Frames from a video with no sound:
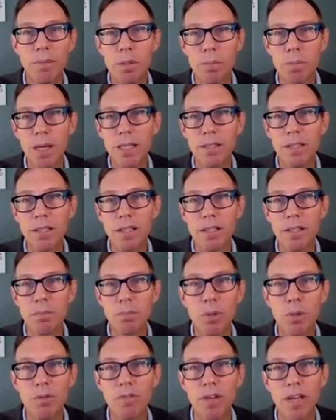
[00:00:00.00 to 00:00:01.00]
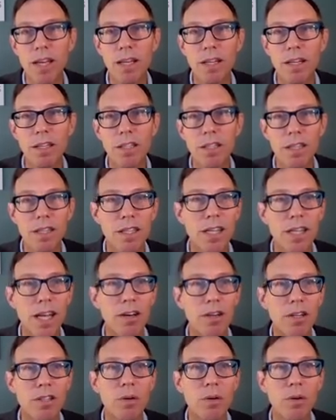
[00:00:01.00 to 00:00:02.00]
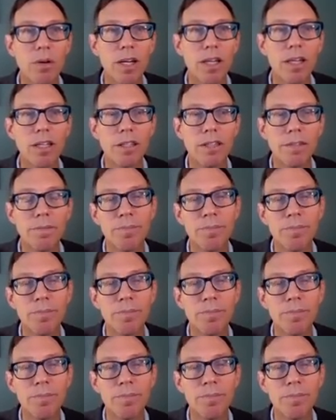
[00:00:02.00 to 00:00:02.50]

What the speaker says: species move in to the territory.